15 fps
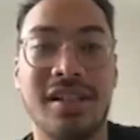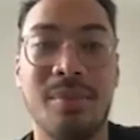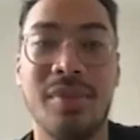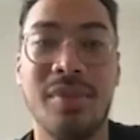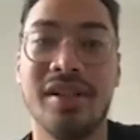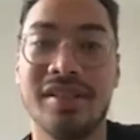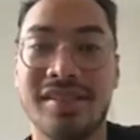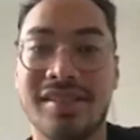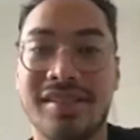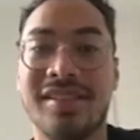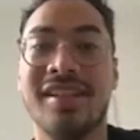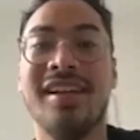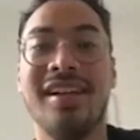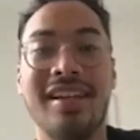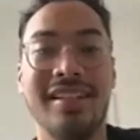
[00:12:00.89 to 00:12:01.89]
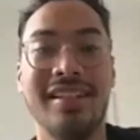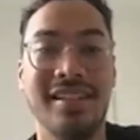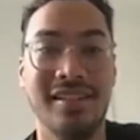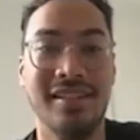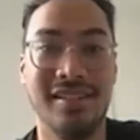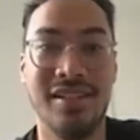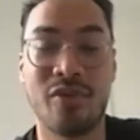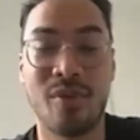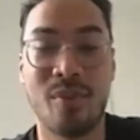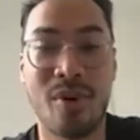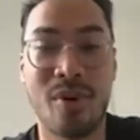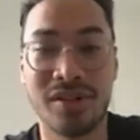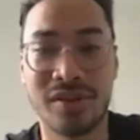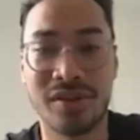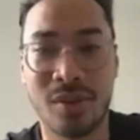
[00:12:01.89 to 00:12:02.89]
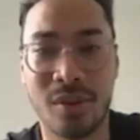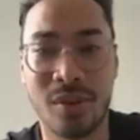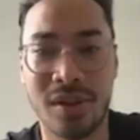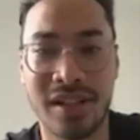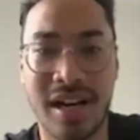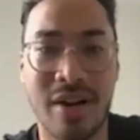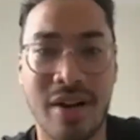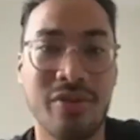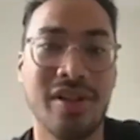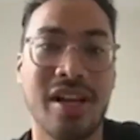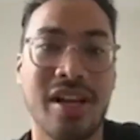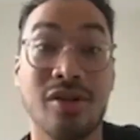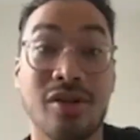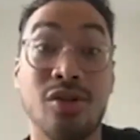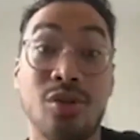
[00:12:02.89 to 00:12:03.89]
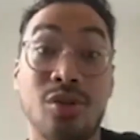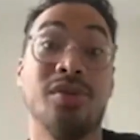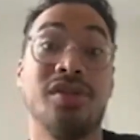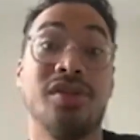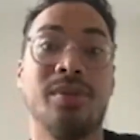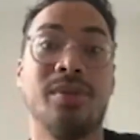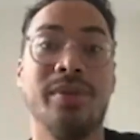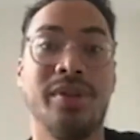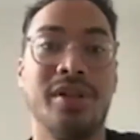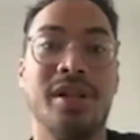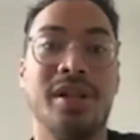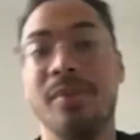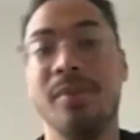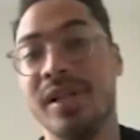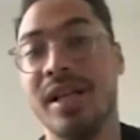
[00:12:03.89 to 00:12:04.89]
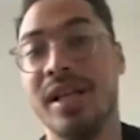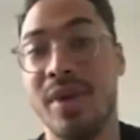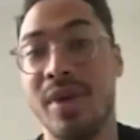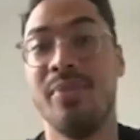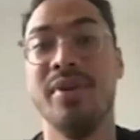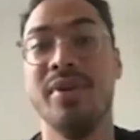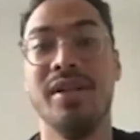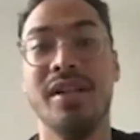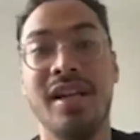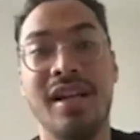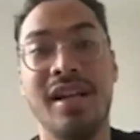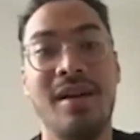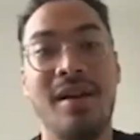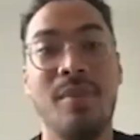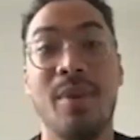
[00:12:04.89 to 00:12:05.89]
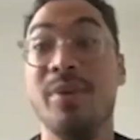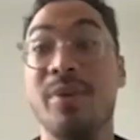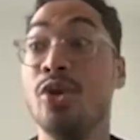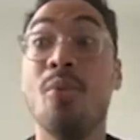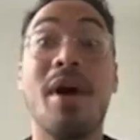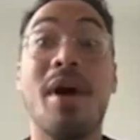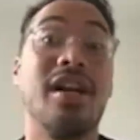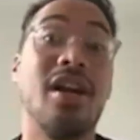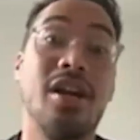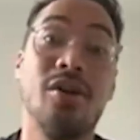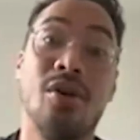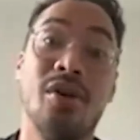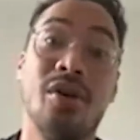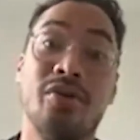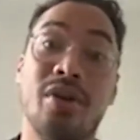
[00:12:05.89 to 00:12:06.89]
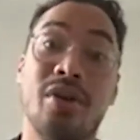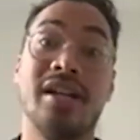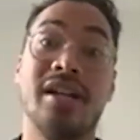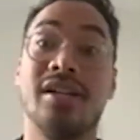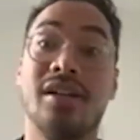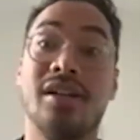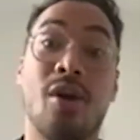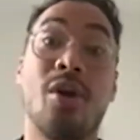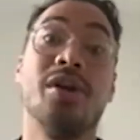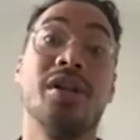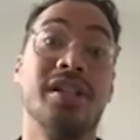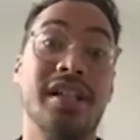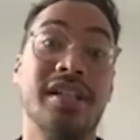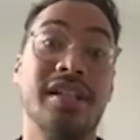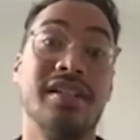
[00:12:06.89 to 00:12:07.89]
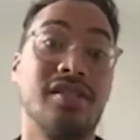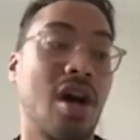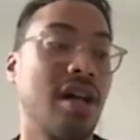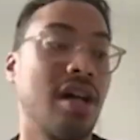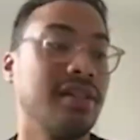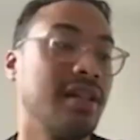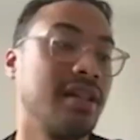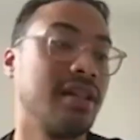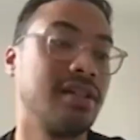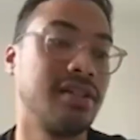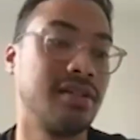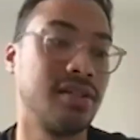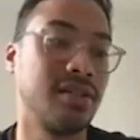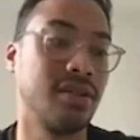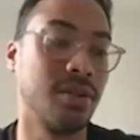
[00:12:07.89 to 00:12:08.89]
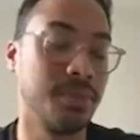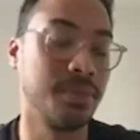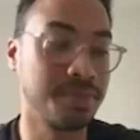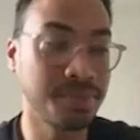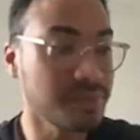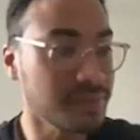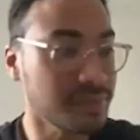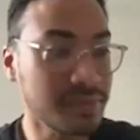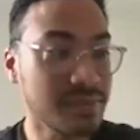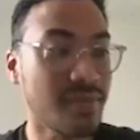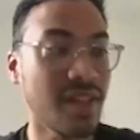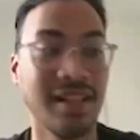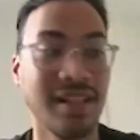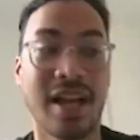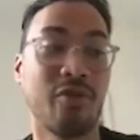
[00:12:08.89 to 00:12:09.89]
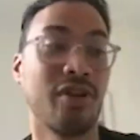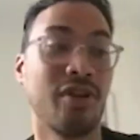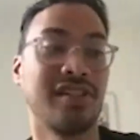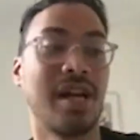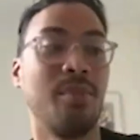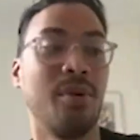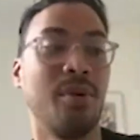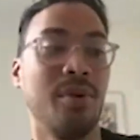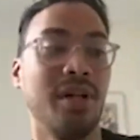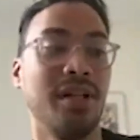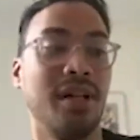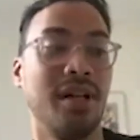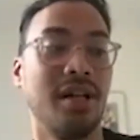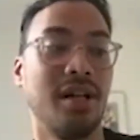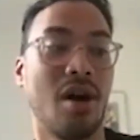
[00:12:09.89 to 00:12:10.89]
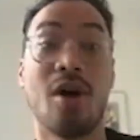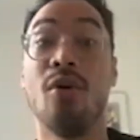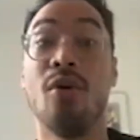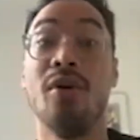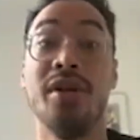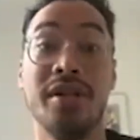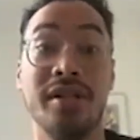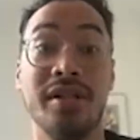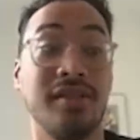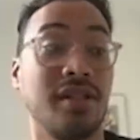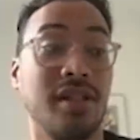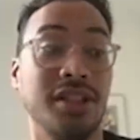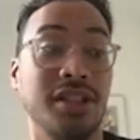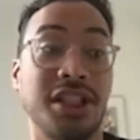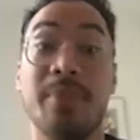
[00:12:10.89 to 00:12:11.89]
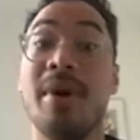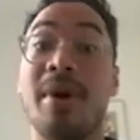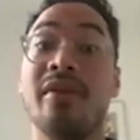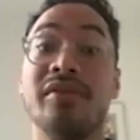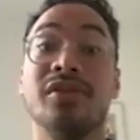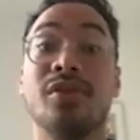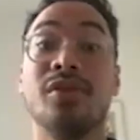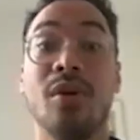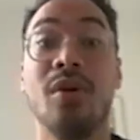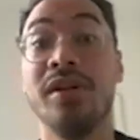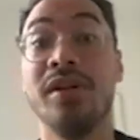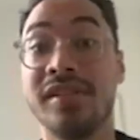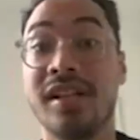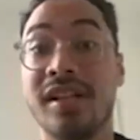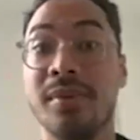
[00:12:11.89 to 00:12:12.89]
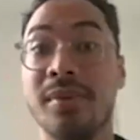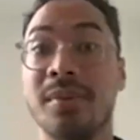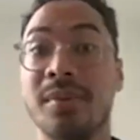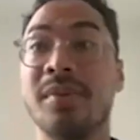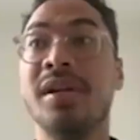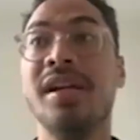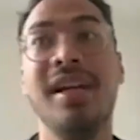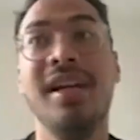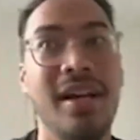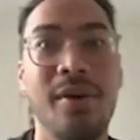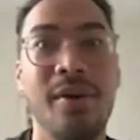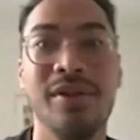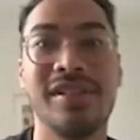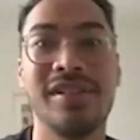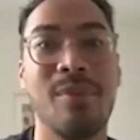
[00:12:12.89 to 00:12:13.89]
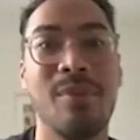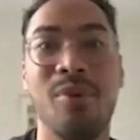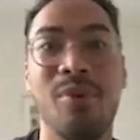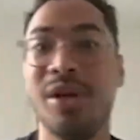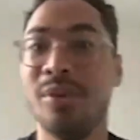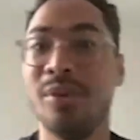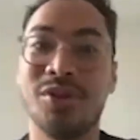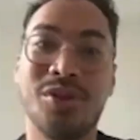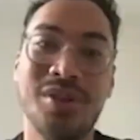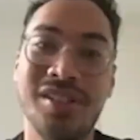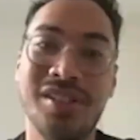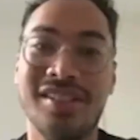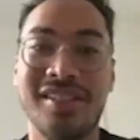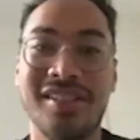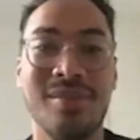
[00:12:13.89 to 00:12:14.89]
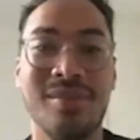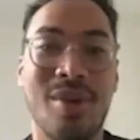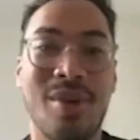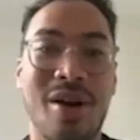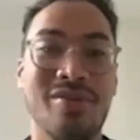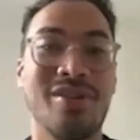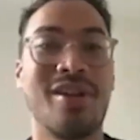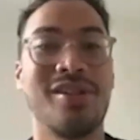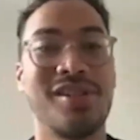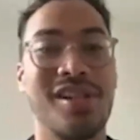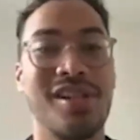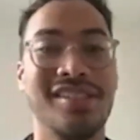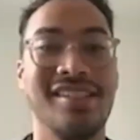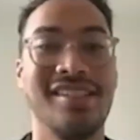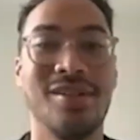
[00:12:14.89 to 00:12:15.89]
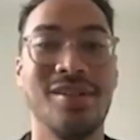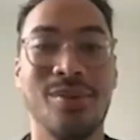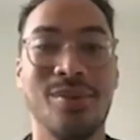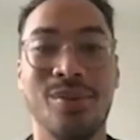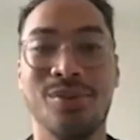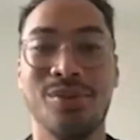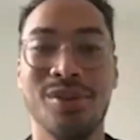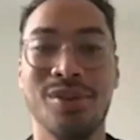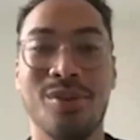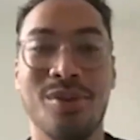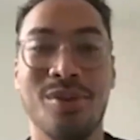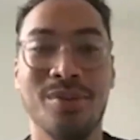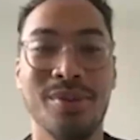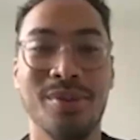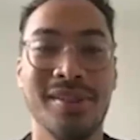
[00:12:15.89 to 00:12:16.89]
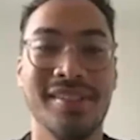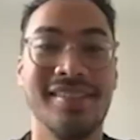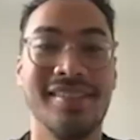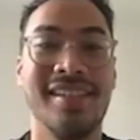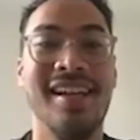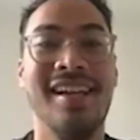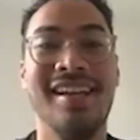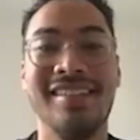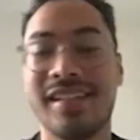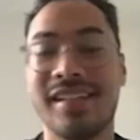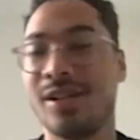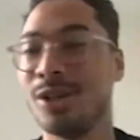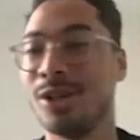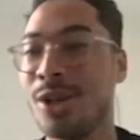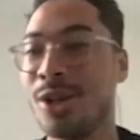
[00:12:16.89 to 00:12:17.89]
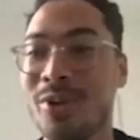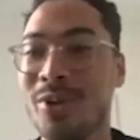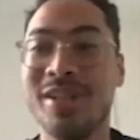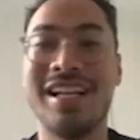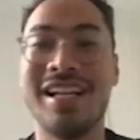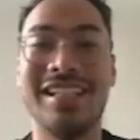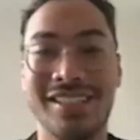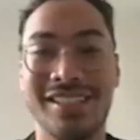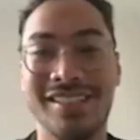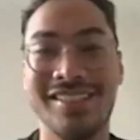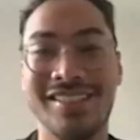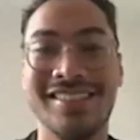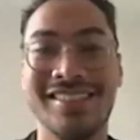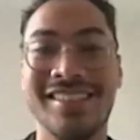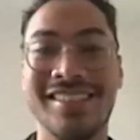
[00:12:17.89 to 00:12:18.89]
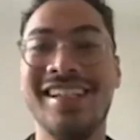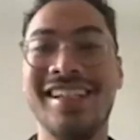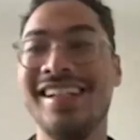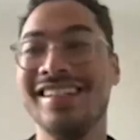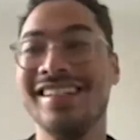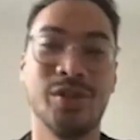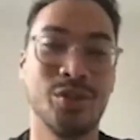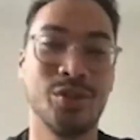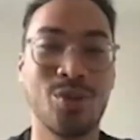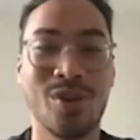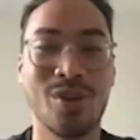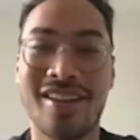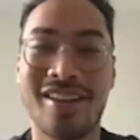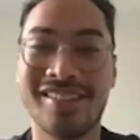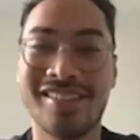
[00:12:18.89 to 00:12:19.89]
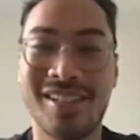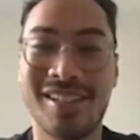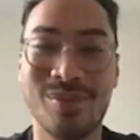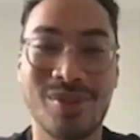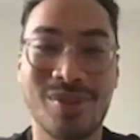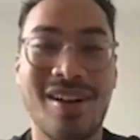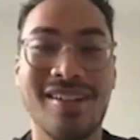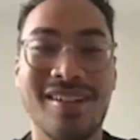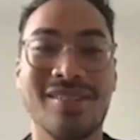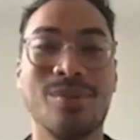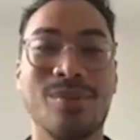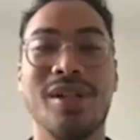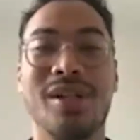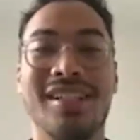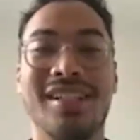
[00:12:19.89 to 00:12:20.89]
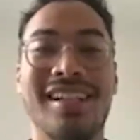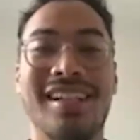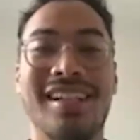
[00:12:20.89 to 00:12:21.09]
amongst these different parts of the world that I feel like are super similar to, but that maybe you might not know if you hadn't heard it in this context. So like for example with Arcoiris on J Balvin's Colores album, it was like putting Mr. Easy and Balvin on a song together. It was really cool because it's like Colombia and Nigeria listen to a lot of the same songs, but